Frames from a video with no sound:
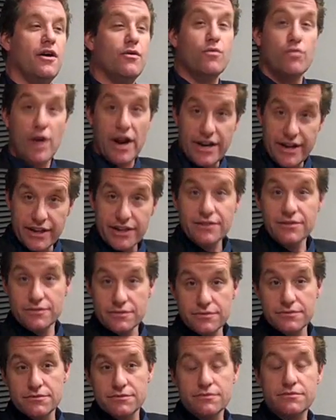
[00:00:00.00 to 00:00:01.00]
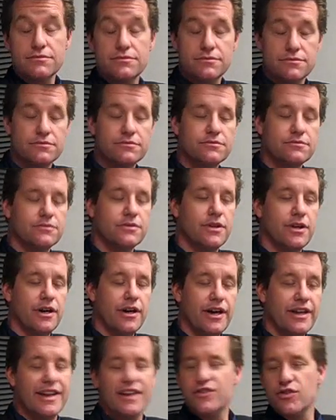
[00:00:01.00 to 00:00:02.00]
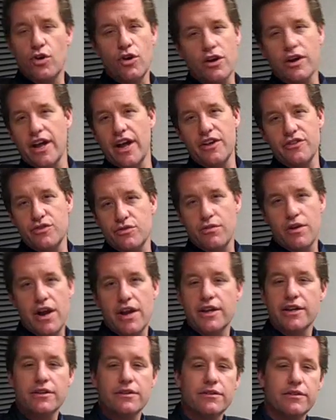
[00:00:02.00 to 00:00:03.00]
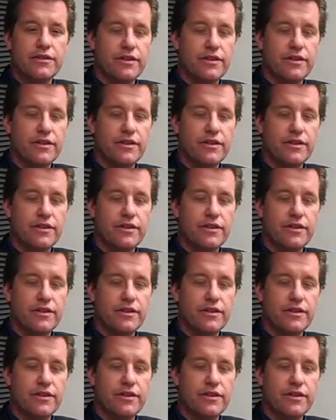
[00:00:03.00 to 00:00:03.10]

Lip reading: writing, and that's all kinds of writing.